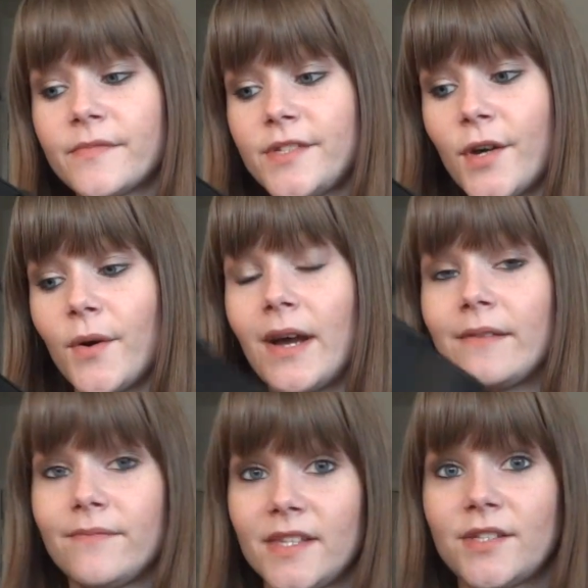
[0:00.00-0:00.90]
So
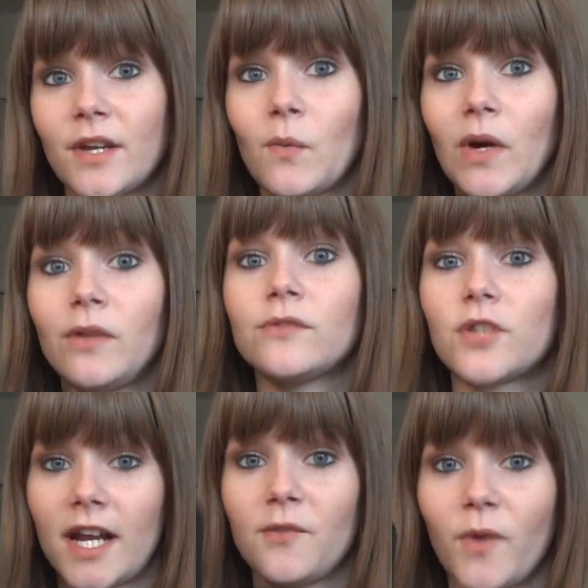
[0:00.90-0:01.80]
these I will
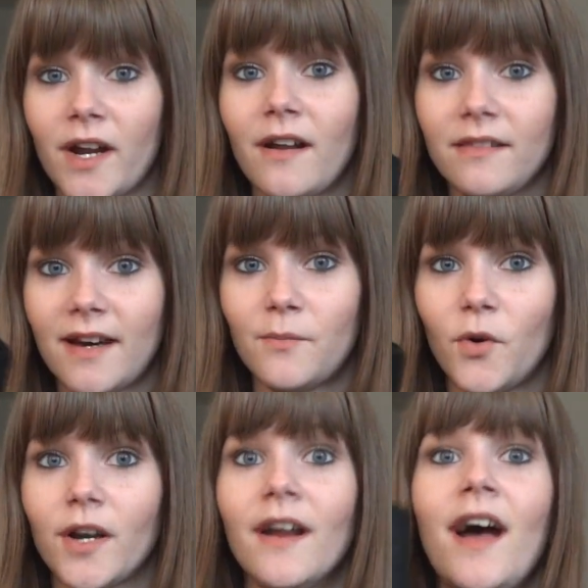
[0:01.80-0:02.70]
try and wear a lot
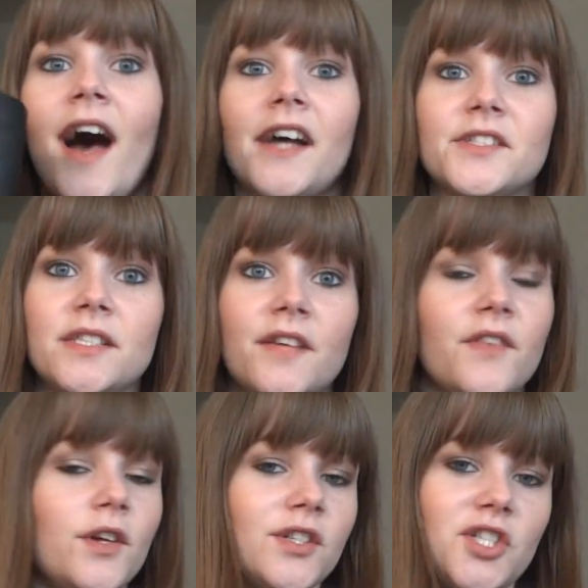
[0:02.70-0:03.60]
more. I just love the
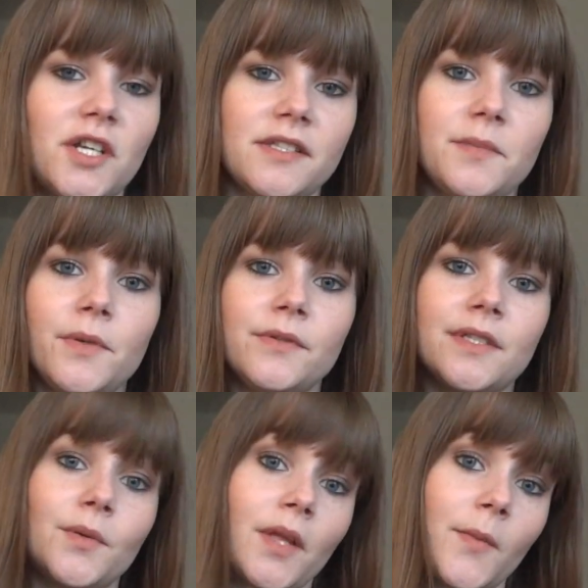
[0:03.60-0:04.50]
look of Chelsea boots.
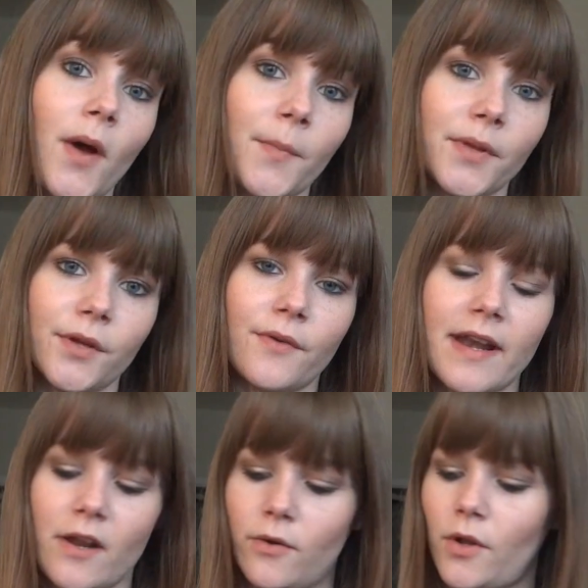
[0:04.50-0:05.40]
They're really popular
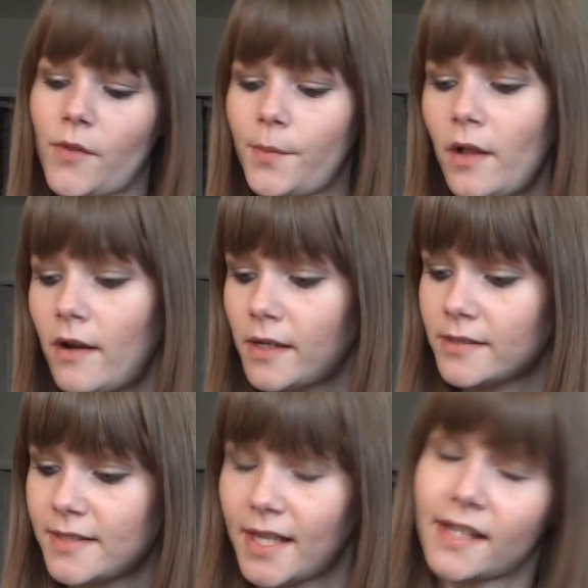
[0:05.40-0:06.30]
right now on all the
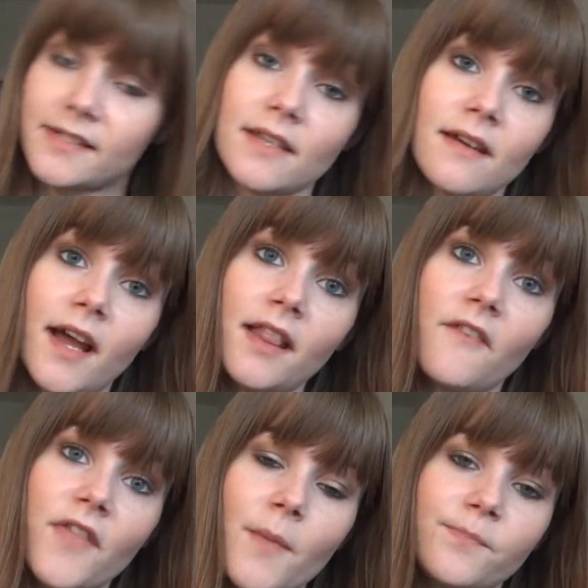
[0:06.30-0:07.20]
blogs. And I
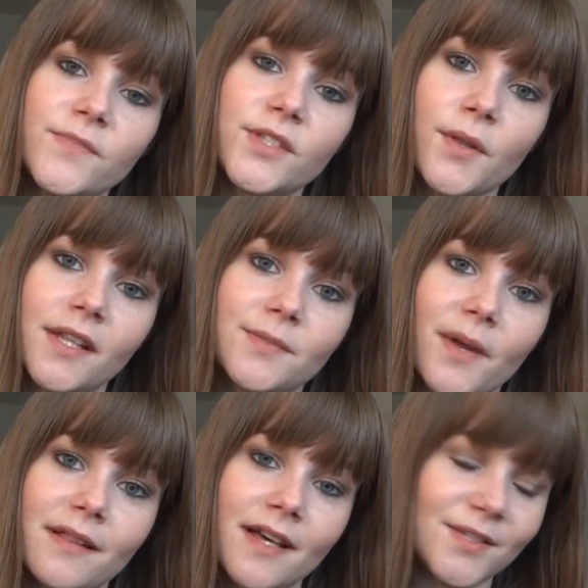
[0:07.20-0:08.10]
love them. So that's
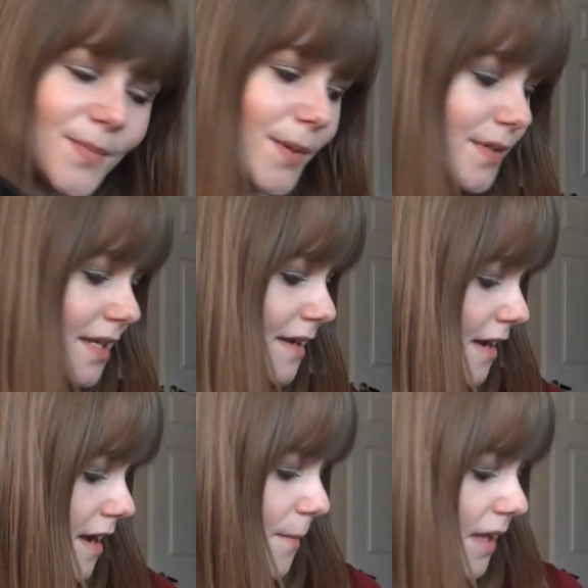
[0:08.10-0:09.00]
my last boot,
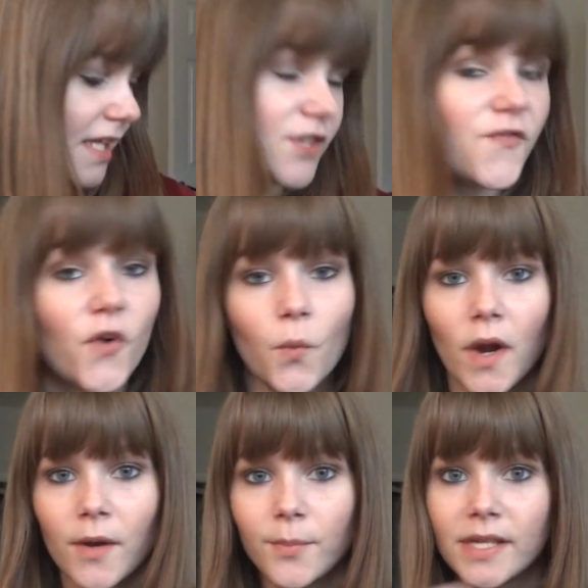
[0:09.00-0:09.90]
my last
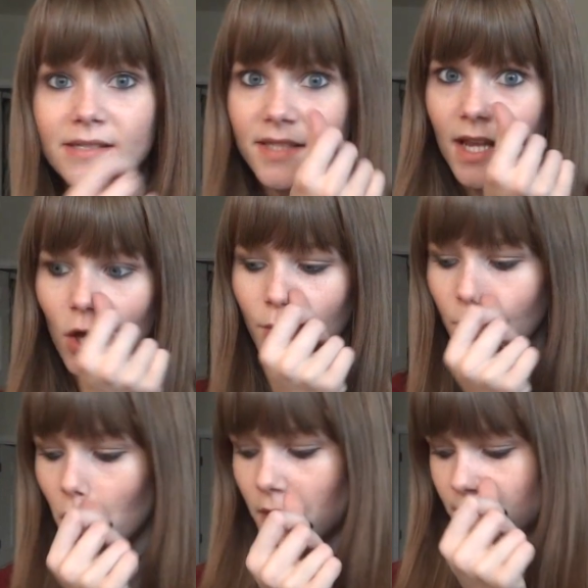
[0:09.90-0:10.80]
footwear piece that I will be
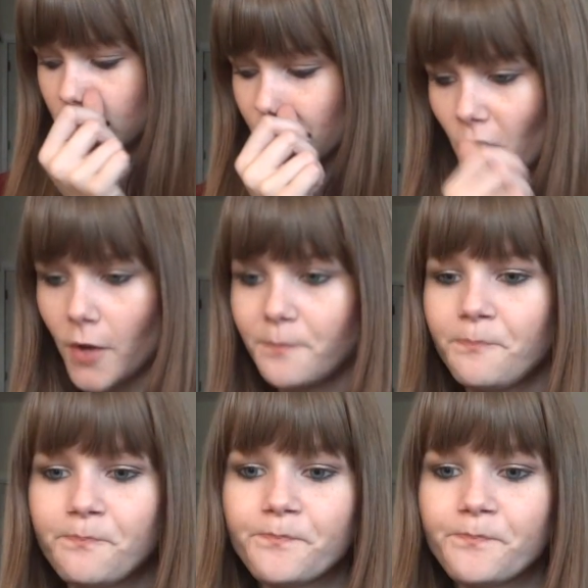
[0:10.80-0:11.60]
wearing this fall.